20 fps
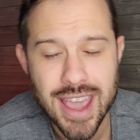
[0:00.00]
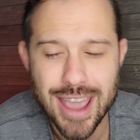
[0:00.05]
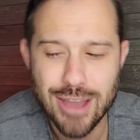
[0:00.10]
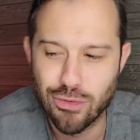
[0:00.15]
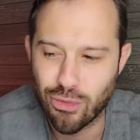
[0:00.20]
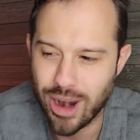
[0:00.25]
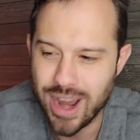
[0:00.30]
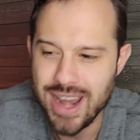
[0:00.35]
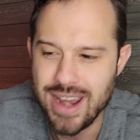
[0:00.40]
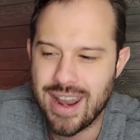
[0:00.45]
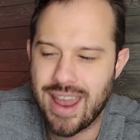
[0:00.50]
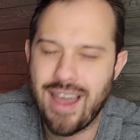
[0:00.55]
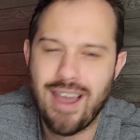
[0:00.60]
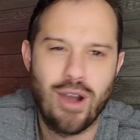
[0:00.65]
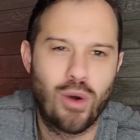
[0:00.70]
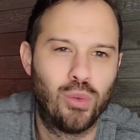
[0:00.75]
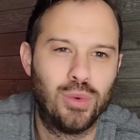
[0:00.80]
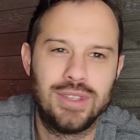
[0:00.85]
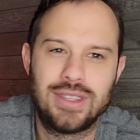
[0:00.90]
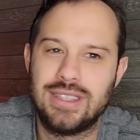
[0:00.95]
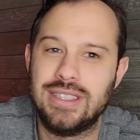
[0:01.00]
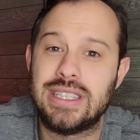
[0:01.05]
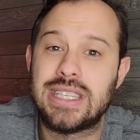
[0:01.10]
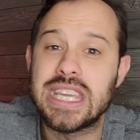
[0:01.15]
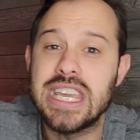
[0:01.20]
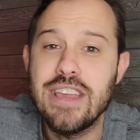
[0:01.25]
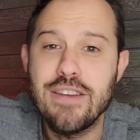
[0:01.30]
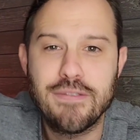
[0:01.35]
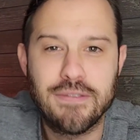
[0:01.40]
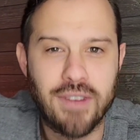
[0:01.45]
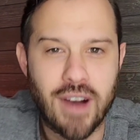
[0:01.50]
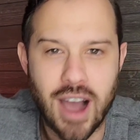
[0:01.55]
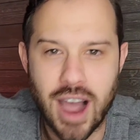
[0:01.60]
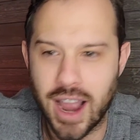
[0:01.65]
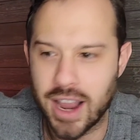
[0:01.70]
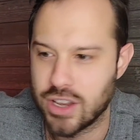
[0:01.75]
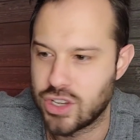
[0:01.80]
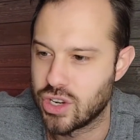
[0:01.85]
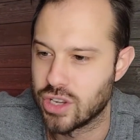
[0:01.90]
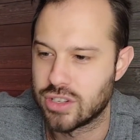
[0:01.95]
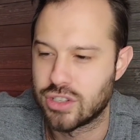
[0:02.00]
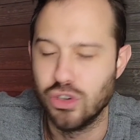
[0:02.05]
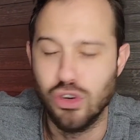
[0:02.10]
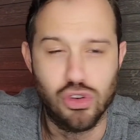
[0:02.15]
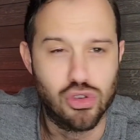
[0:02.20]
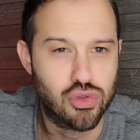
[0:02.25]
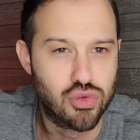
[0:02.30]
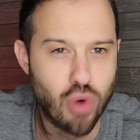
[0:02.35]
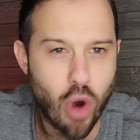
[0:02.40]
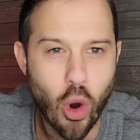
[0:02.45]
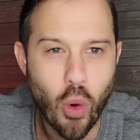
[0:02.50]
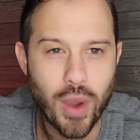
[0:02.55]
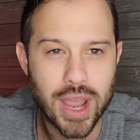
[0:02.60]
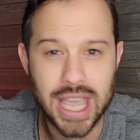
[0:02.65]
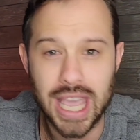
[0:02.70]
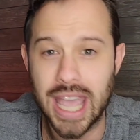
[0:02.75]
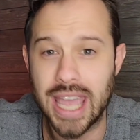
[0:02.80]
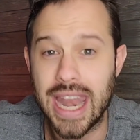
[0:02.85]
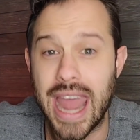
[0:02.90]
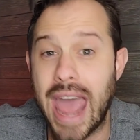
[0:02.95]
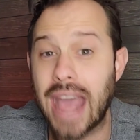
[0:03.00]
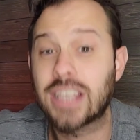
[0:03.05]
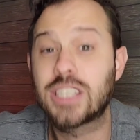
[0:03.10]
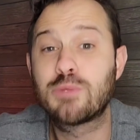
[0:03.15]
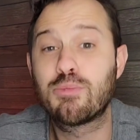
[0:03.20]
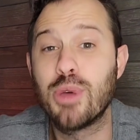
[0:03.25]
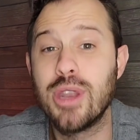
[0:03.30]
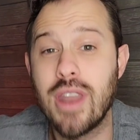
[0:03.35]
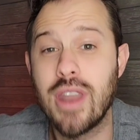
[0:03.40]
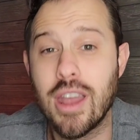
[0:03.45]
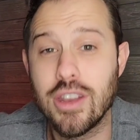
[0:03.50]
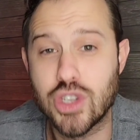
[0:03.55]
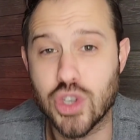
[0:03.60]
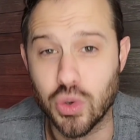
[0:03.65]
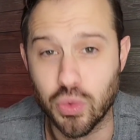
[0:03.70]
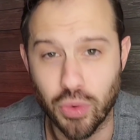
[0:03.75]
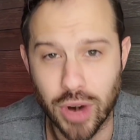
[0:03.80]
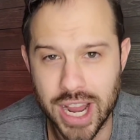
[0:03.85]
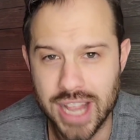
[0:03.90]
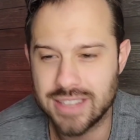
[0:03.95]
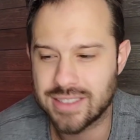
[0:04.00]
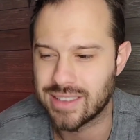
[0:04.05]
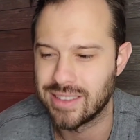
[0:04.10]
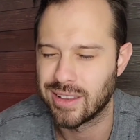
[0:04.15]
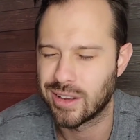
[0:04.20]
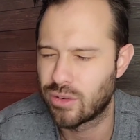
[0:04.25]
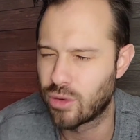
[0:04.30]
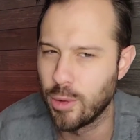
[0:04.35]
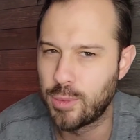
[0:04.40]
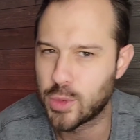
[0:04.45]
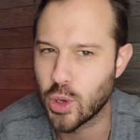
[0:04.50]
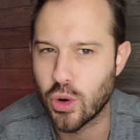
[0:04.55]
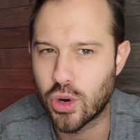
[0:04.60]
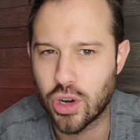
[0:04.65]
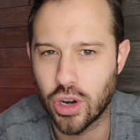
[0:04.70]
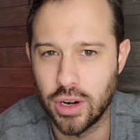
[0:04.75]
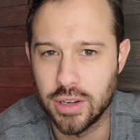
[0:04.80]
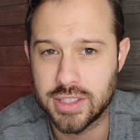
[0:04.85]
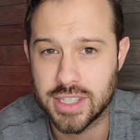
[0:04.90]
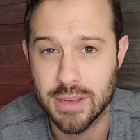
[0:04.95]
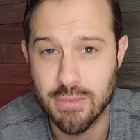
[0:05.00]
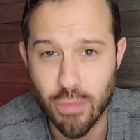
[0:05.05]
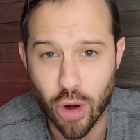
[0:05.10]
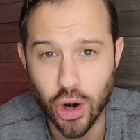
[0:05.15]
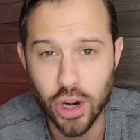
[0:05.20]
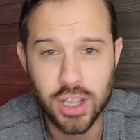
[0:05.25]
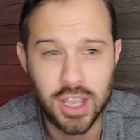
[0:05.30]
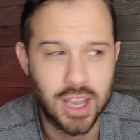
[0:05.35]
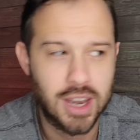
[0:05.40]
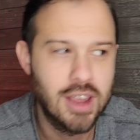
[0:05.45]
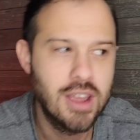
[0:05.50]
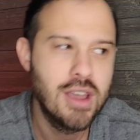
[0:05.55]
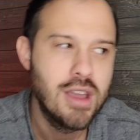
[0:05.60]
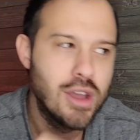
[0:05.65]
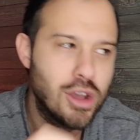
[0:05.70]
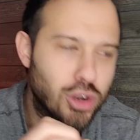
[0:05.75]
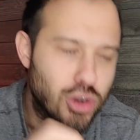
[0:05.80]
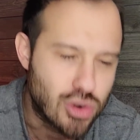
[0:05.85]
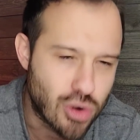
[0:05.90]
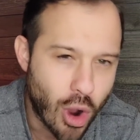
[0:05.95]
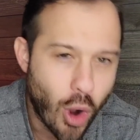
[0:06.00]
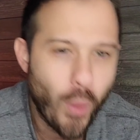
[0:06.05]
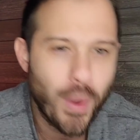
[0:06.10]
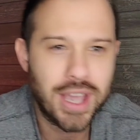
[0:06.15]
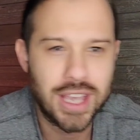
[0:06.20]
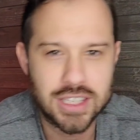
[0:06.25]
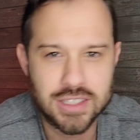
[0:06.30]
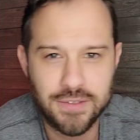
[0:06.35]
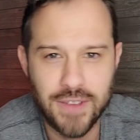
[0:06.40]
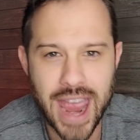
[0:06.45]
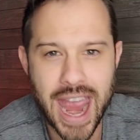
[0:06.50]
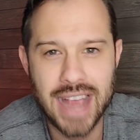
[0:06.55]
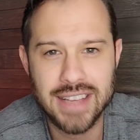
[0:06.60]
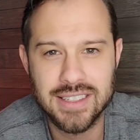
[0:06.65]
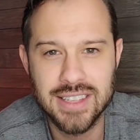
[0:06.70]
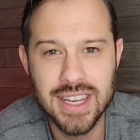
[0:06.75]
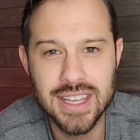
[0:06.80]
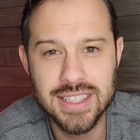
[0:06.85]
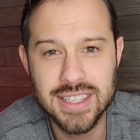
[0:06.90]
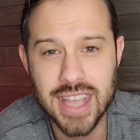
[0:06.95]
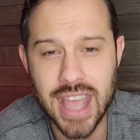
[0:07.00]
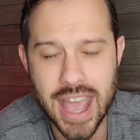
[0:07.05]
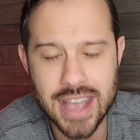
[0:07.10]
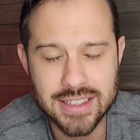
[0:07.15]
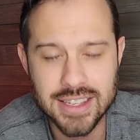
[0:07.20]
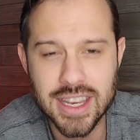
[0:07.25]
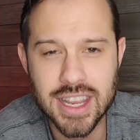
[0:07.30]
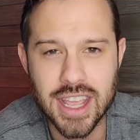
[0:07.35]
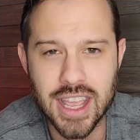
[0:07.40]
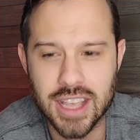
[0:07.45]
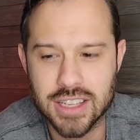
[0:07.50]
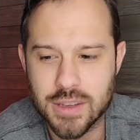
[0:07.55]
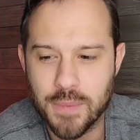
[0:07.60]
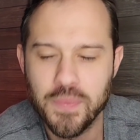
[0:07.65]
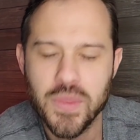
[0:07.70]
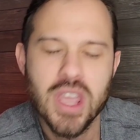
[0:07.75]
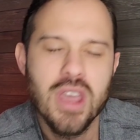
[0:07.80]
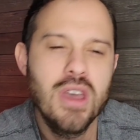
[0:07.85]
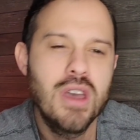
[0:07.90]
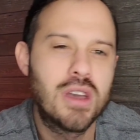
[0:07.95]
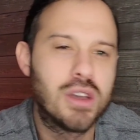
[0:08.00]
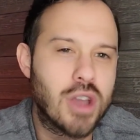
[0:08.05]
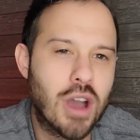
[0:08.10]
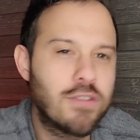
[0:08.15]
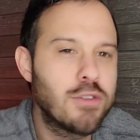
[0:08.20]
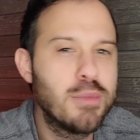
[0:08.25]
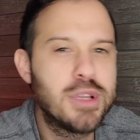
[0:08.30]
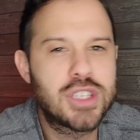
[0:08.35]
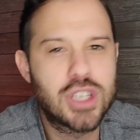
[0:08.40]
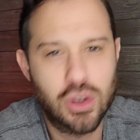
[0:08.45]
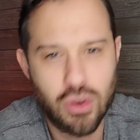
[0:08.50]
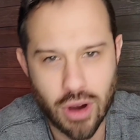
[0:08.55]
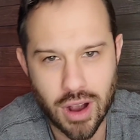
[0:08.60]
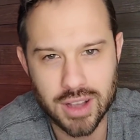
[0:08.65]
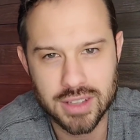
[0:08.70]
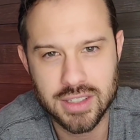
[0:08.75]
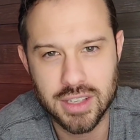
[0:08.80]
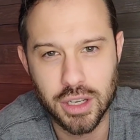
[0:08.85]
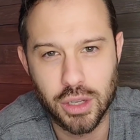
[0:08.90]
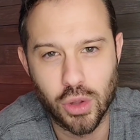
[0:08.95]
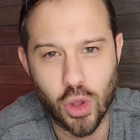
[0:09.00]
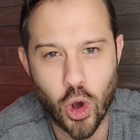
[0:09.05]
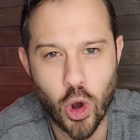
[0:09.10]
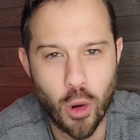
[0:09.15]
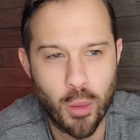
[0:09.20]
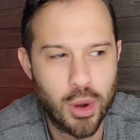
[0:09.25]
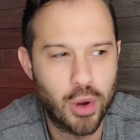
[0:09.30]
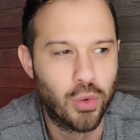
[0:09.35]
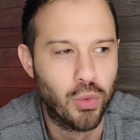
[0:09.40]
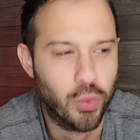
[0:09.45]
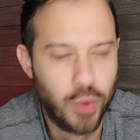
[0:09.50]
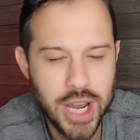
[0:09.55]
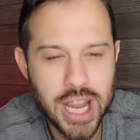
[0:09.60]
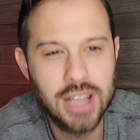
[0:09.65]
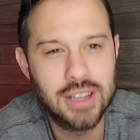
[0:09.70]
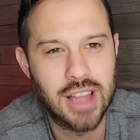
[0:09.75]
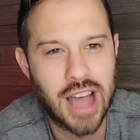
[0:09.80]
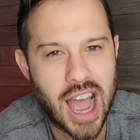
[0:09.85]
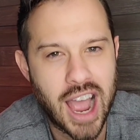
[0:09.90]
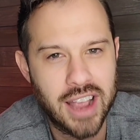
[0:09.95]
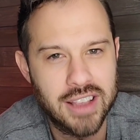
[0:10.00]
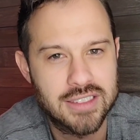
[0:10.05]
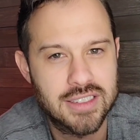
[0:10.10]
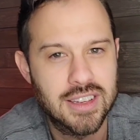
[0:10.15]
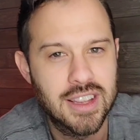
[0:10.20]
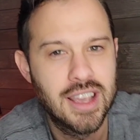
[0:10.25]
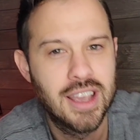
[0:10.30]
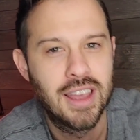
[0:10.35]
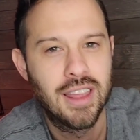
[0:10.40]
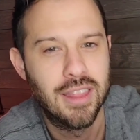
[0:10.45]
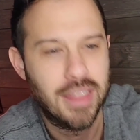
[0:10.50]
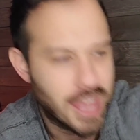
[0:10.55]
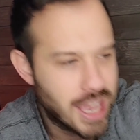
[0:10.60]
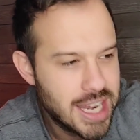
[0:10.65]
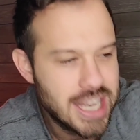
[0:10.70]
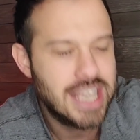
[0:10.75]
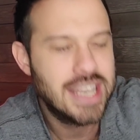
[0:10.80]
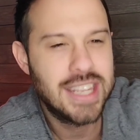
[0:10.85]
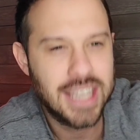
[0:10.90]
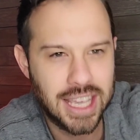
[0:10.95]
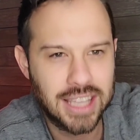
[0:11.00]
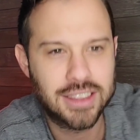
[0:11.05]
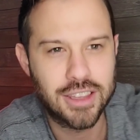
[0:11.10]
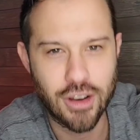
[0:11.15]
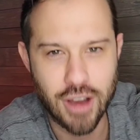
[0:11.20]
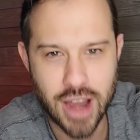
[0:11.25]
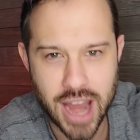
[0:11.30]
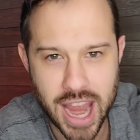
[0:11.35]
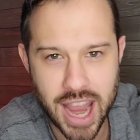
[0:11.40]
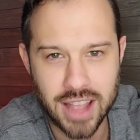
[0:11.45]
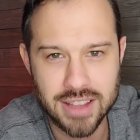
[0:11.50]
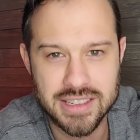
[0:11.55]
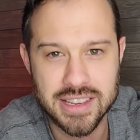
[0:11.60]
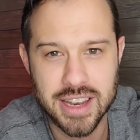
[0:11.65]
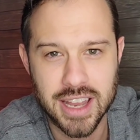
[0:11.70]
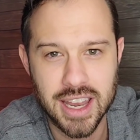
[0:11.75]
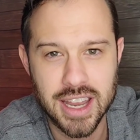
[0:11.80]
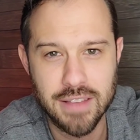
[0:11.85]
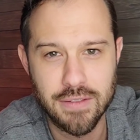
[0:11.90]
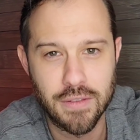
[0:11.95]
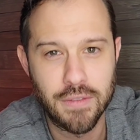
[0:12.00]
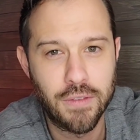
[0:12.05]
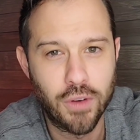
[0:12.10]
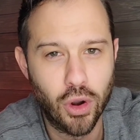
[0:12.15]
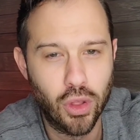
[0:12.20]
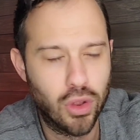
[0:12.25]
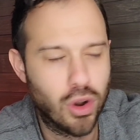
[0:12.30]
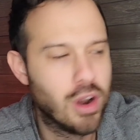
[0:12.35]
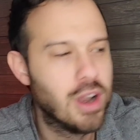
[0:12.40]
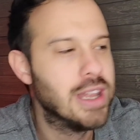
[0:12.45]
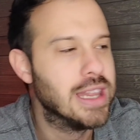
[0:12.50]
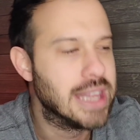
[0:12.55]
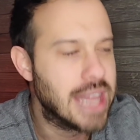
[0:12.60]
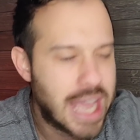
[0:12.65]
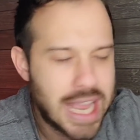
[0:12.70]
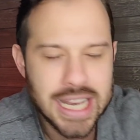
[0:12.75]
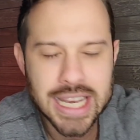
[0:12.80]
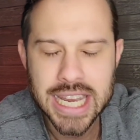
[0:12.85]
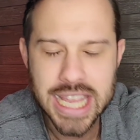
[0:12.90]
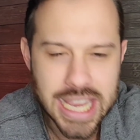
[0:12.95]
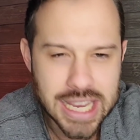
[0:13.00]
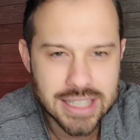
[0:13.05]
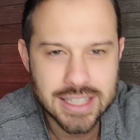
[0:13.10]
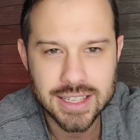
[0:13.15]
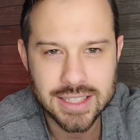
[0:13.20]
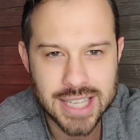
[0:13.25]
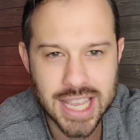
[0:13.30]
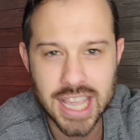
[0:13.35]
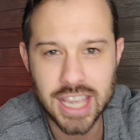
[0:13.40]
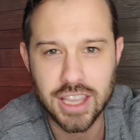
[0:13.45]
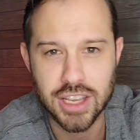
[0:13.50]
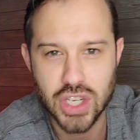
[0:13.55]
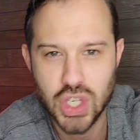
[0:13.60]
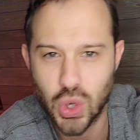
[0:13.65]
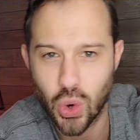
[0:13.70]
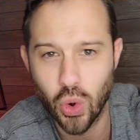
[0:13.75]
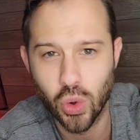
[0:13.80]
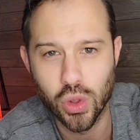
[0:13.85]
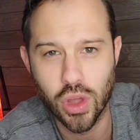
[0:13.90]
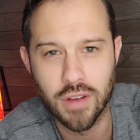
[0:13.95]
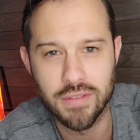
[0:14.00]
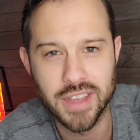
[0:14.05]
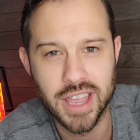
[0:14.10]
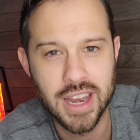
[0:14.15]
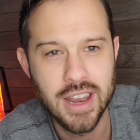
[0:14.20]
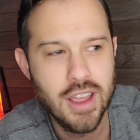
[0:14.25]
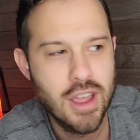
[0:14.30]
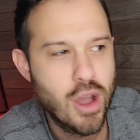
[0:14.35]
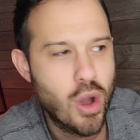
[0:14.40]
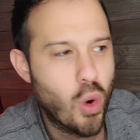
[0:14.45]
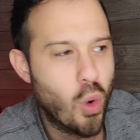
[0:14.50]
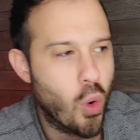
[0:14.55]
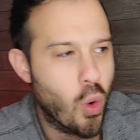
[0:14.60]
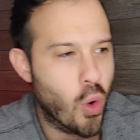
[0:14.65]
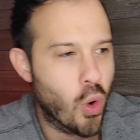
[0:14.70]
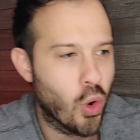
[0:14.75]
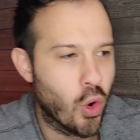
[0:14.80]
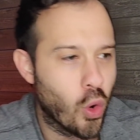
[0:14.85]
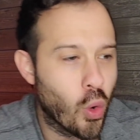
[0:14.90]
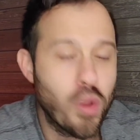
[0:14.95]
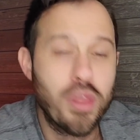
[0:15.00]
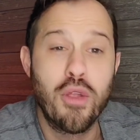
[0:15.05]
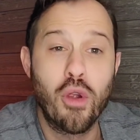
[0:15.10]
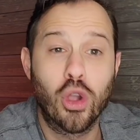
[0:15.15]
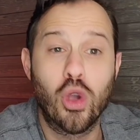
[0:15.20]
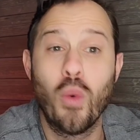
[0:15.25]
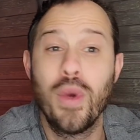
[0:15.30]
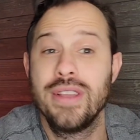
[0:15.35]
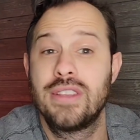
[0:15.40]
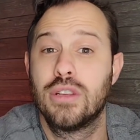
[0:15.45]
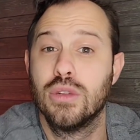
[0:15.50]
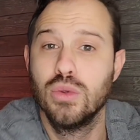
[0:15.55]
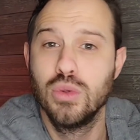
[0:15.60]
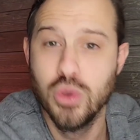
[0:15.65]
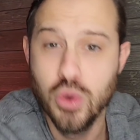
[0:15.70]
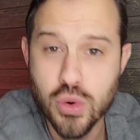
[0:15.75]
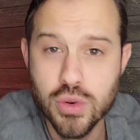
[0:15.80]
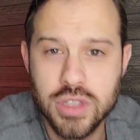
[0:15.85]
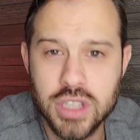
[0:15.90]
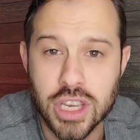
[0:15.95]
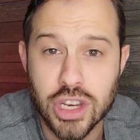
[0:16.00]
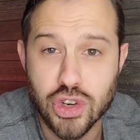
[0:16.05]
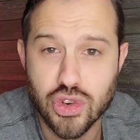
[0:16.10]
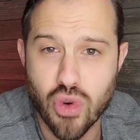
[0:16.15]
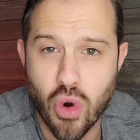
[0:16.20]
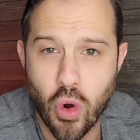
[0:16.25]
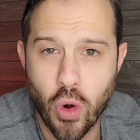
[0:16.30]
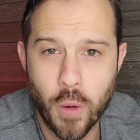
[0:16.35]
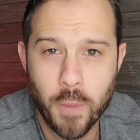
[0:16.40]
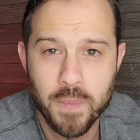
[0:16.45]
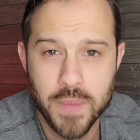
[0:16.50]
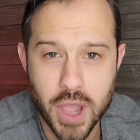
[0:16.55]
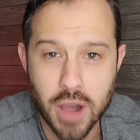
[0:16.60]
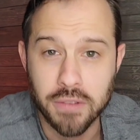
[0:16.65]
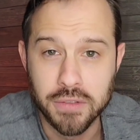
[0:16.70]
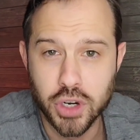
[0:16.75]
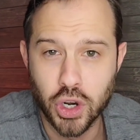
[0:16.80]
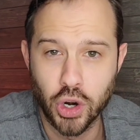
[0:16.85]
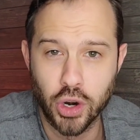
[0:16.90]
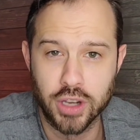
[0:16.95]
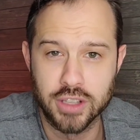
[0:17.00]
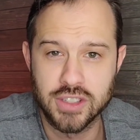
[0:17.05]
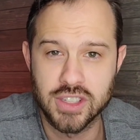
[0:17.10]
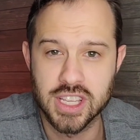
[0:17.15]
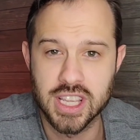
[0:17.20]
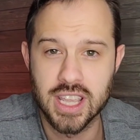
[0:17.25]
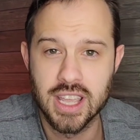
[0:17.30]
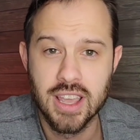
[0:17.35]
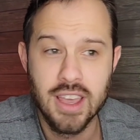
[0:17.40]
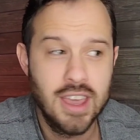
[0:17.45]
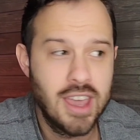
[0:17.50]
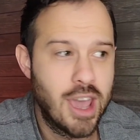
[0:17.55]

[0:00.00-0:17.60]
And right now, with DeFi just growing at exponential rates and the cryptocurrency market growing as fast as, as it is, governments across the globe realize they need to get their hands in it even further. They need to take control of it or, or they're going to lose control of currency.